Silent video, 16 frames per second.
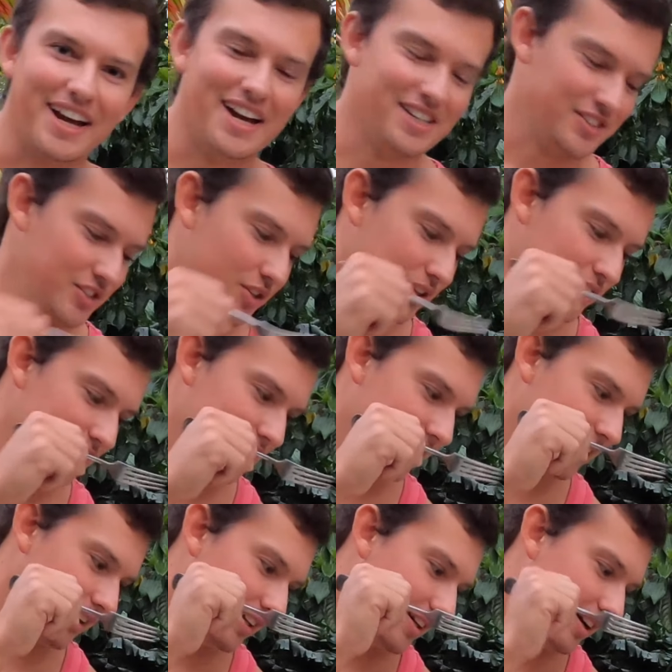guys, so
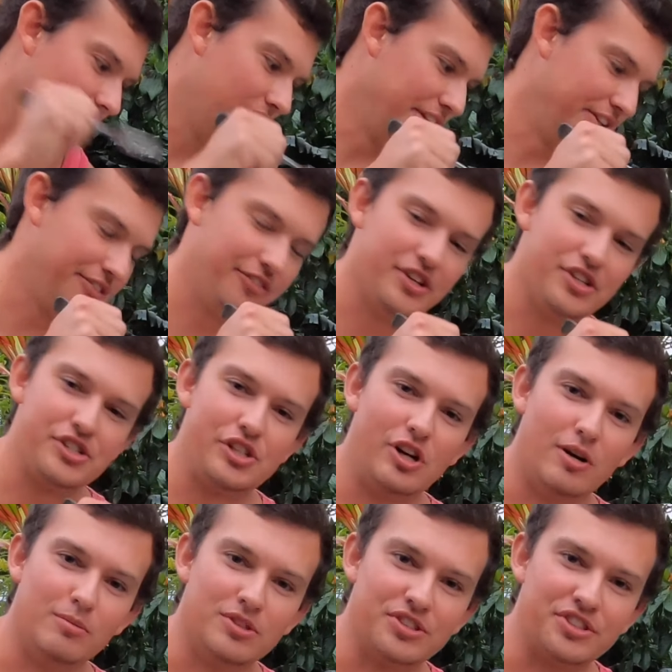the other fish are
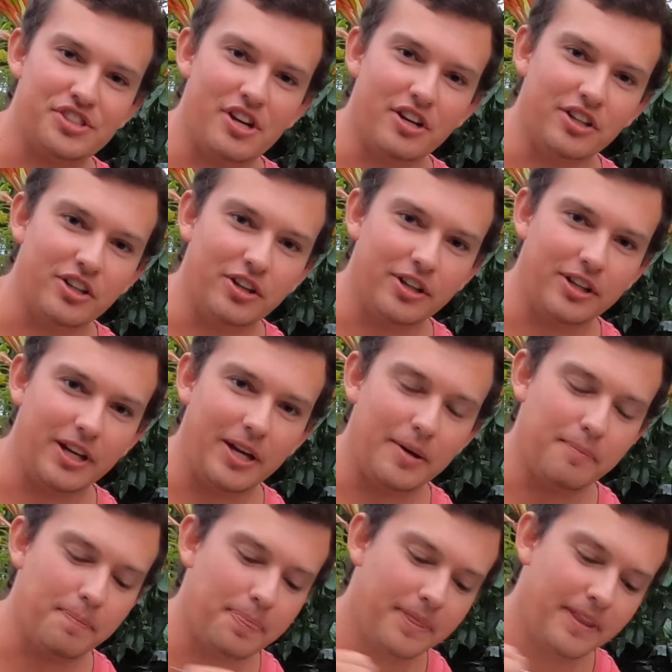almost done
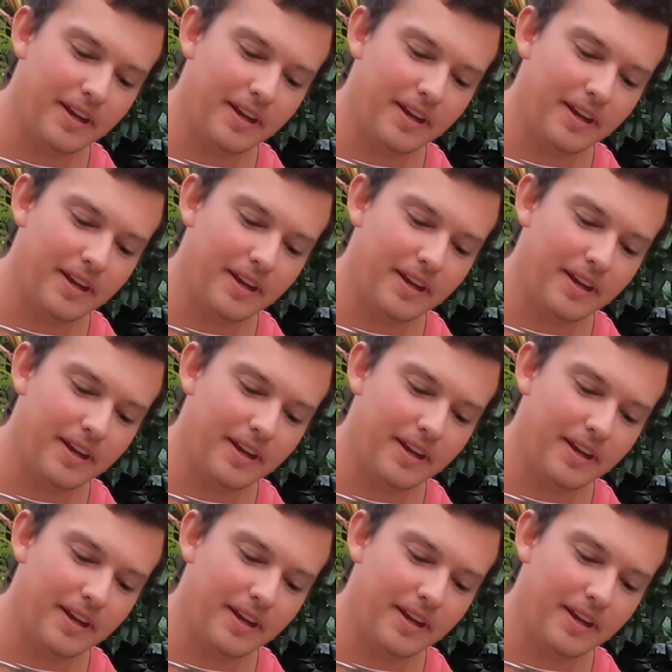cooking.